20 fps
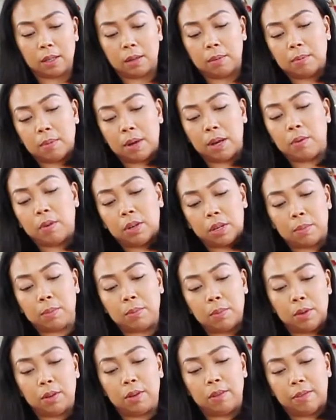Might want to
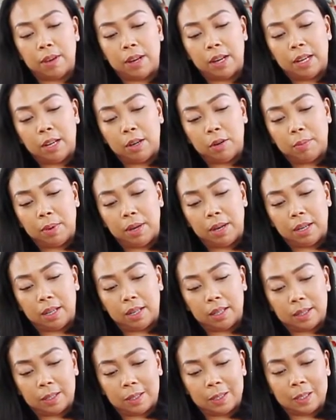move it a little
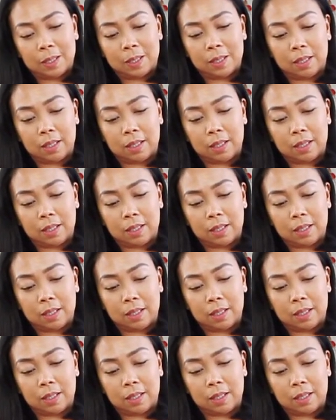bit.